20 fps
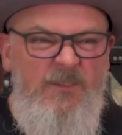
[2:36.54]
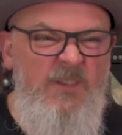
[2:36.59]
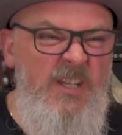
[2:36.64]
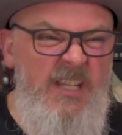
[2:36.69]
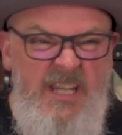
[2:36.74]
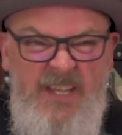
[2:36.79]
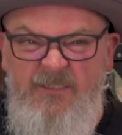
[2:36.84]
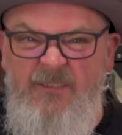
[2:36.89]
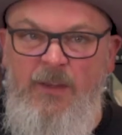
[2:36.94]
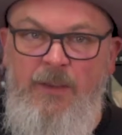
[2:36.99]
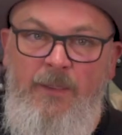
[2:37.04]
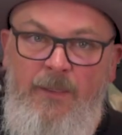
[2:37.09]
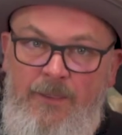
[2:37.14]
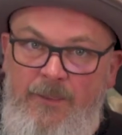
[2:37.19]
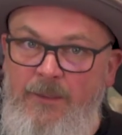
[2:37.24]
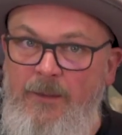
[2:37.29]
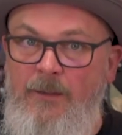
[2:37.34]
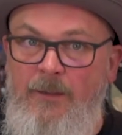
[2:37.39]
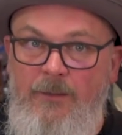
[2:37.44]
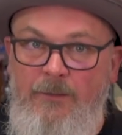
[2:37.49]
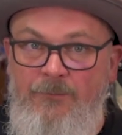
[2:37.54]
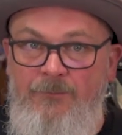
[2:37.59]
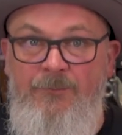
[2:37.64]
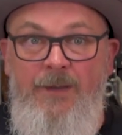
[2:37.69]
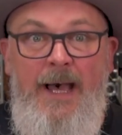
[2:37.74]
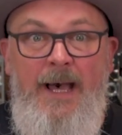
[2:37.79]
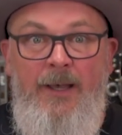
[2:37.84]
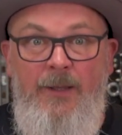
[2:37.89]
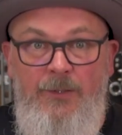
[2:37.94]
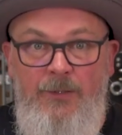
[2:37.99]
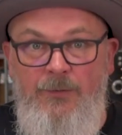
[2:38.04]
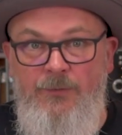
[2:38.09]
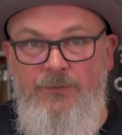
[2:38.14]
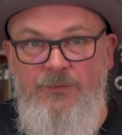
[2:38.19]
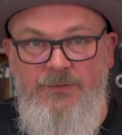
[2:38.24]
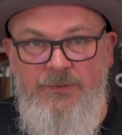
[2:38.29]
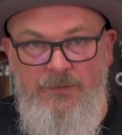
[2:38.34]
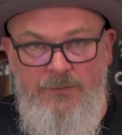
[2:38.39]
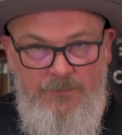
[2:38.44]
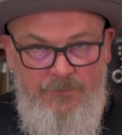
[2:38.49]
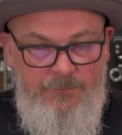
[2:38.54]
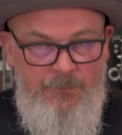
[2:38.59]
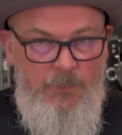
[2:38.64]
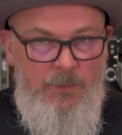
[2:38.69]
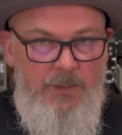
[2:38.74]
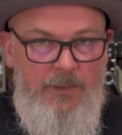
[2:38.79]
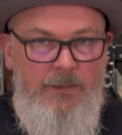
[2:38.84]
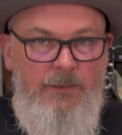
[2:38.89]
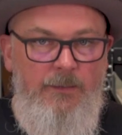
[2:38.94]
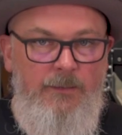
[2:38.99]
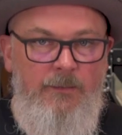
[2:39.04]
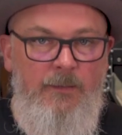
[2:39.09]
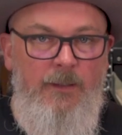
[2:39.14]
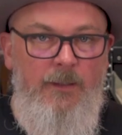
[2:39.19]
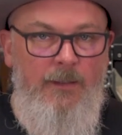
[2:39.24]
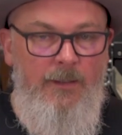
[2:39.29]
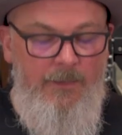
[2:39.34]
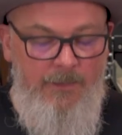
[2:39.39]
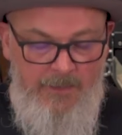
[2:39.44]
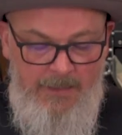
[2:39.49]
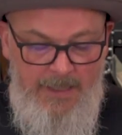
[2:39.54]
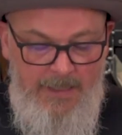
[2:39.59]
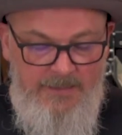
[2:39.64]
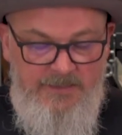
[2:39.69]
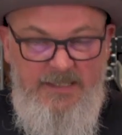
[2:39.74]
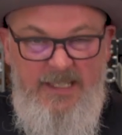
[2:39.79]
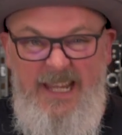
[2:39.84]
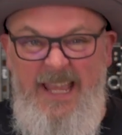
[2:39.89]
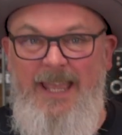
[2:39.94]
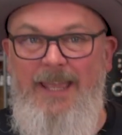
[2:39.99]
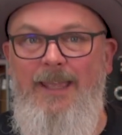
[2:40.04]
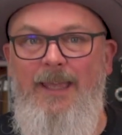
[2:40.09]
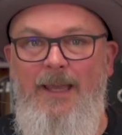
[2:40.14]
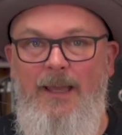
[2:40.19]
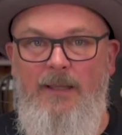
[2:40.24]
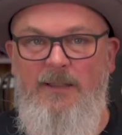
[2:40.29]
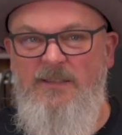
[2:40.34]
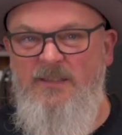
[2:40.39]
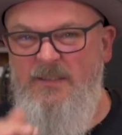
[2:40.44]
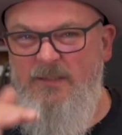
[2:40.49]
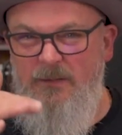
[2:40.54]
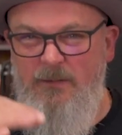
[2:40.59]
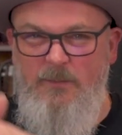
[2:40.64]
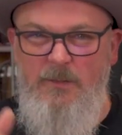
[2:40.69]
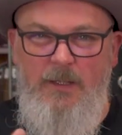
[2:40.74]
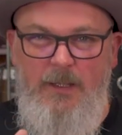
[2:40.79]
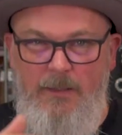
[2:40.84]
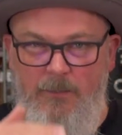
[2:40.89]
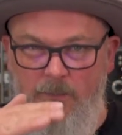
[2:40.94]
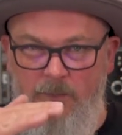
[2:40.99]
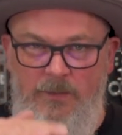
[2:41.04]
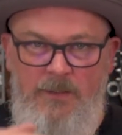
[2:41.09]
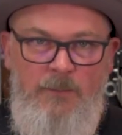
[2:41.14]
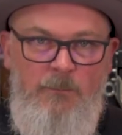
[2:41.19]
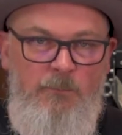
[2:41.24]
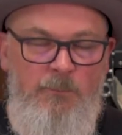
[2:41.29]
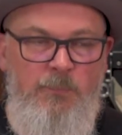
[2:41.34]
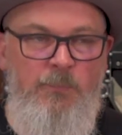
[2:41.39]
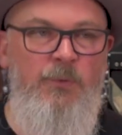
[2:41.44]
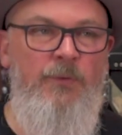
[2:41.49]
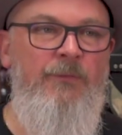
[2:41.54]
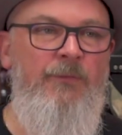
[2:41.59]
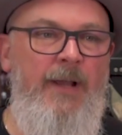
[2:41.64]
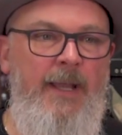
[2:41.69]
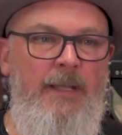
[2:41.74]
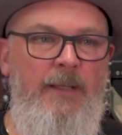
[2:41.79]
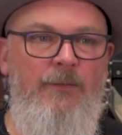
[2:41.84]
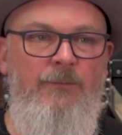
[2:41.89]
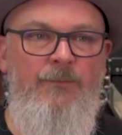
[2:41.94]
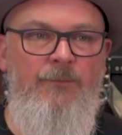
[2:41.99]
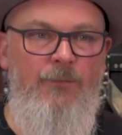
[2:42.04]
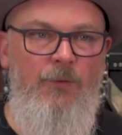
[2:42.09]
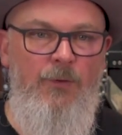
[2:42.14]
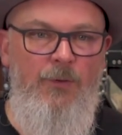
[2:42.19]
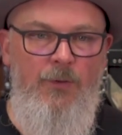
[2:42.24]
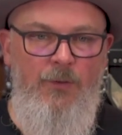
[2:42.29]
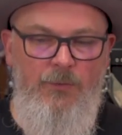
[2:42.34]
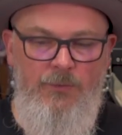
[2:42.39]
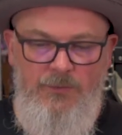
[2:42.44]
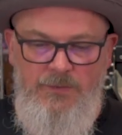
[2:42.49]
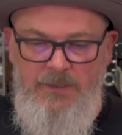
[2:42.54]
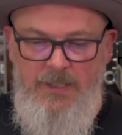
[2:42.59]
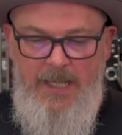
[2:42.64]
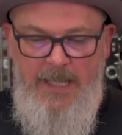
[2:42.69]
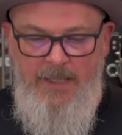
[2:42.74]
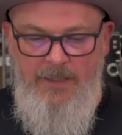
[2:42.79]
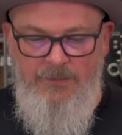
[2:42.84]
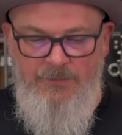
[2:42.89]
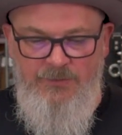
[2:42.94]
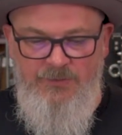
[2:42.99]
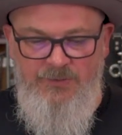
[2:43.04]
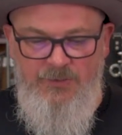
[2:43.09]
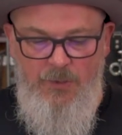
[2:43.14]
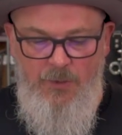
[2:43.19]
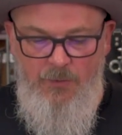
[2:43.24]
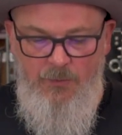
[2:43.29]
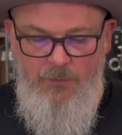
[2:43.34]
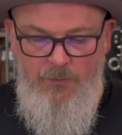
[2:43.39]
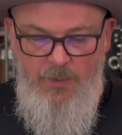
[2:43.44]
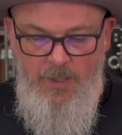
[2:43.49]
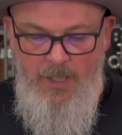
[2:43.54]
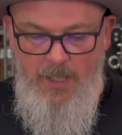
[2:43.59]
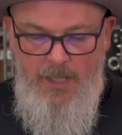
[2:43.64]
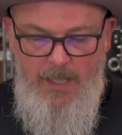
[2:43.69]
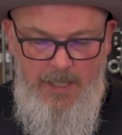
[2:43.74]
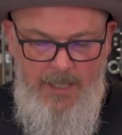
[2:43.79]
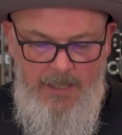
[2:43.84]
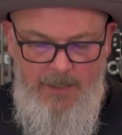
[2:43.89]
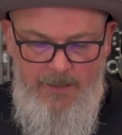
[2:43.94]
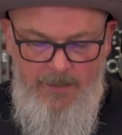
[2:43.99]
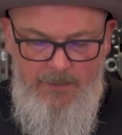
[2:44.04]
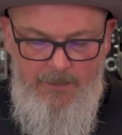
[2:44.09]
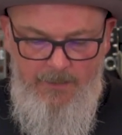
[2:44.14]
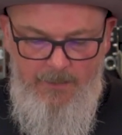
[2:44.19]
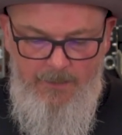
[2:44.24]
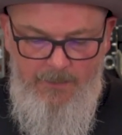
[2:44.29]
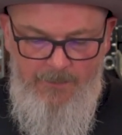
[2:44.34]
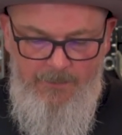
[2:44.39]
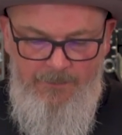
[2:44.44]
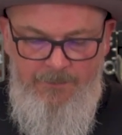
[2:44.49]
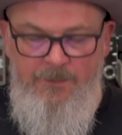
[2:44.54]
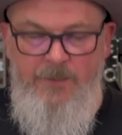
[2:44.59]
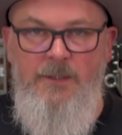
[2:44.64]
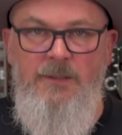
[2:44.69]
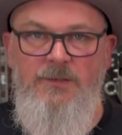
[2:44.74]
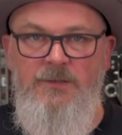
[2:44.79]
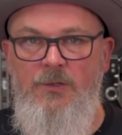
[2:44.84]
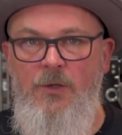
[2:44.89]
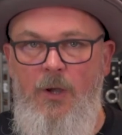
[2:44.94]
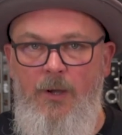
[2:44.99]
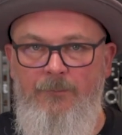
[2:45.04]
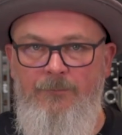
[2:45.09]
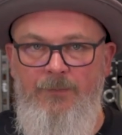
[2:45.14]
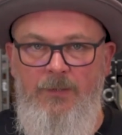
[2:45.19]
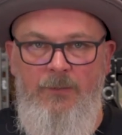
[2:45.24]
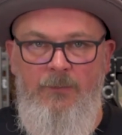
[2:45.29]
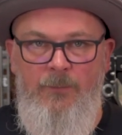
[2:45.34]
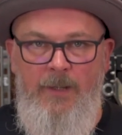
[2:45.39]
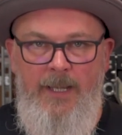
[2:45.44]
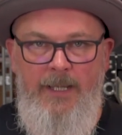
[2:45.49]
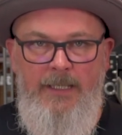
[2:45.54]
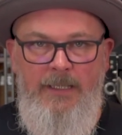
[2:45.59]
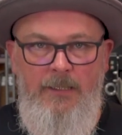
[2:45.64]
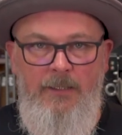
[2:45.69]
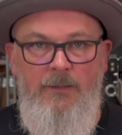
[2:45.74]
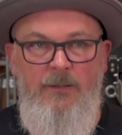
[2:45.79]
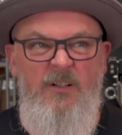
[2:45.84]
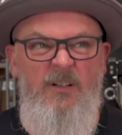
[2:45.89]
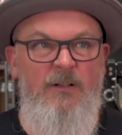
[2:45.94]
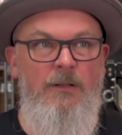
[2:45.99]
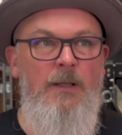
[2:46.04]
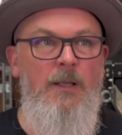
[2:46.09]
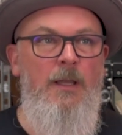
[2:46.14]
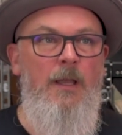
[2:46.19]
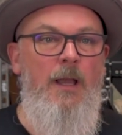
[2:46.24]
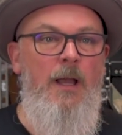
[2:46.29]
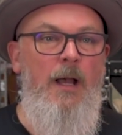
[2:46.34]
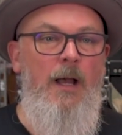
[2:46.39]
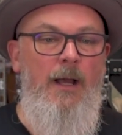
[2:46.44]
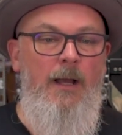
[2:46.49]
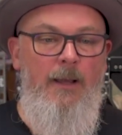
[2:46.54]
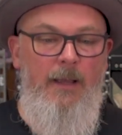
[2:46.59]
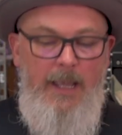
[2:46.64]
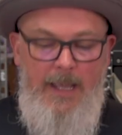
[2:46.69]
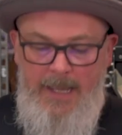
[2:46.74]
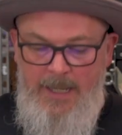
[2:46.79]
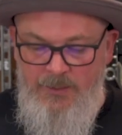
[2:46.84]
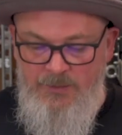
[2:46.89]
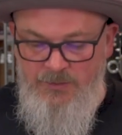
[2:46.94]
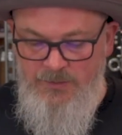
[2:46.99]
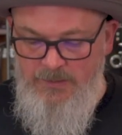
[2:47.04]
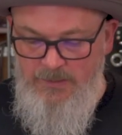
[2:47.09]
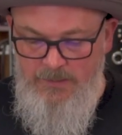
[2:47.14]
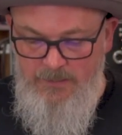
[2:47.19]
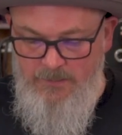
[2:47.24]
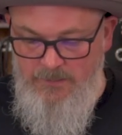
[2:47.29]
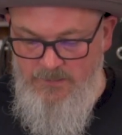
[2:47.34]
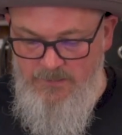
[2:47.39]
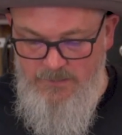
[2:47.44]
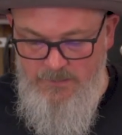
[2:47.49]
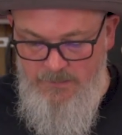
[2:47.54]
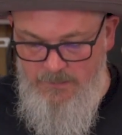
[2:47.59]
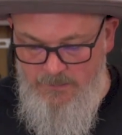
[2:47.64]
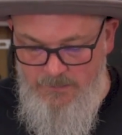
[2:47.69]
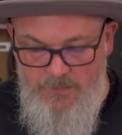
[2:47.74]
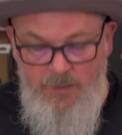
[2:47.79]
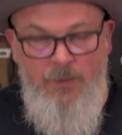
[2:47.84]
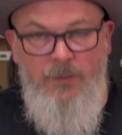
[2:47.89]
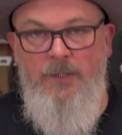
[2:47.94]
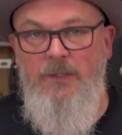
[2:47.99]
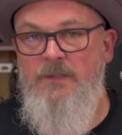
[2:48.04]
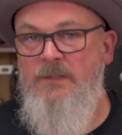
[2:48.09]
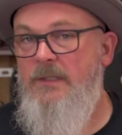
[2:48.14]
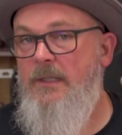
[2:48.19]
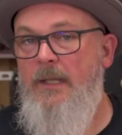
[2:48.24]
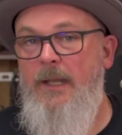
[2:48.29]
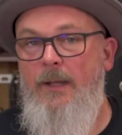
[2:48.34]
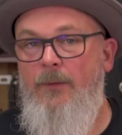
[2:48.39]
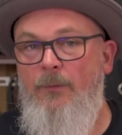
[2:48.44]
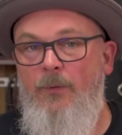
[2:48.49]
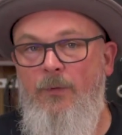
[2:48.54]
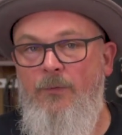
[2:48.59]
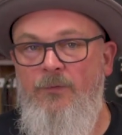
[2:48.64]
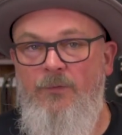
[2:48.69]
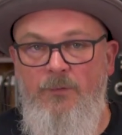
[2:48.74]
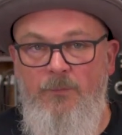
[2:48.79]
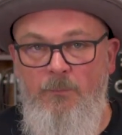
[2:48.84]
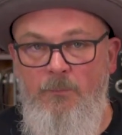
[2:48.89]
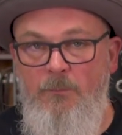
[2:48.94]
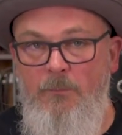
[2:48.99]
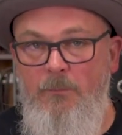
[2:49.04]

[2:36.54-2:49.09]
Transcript: given the values of what the SEA has provided for those. And so this coffee right here actually is the darkest that I roast